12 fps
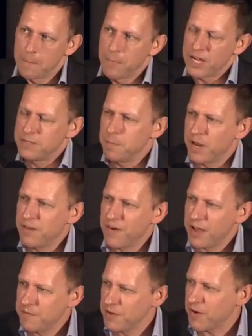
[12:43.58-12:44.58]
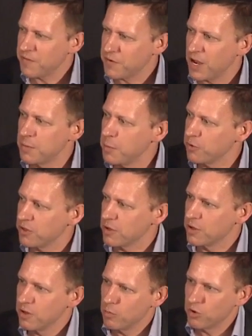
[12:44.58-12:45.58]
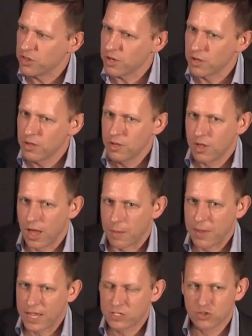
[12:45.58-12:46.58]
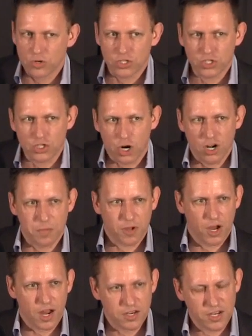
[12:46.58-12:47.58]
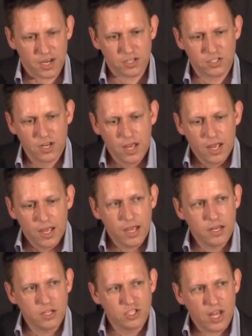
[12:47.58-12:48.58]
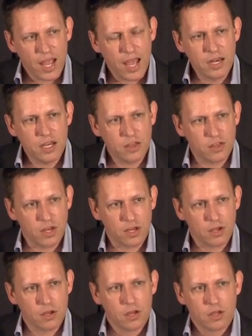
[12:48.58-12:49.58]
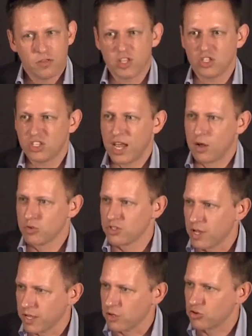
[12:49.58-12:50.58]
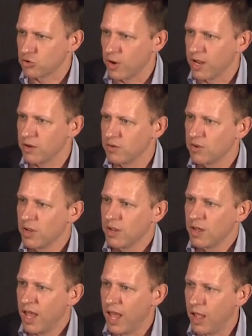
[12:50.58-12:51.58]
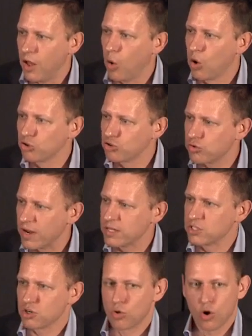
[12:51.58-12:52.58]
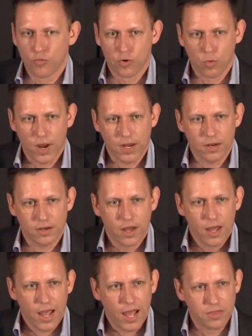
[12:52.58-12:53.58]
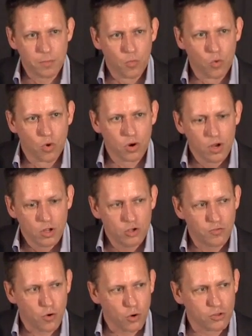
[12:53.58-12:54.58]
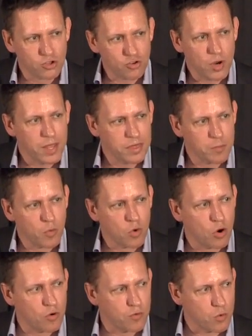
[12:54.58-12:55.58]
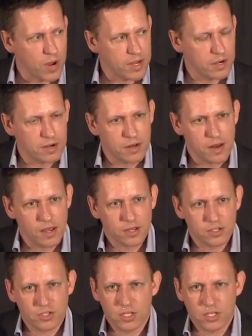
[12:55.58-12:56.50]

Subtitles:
But if I've come up with a answer in a startup context, it is anything that sounds like a trend. All trends are overrated, and the more you've heard the trend, the more overrated it is.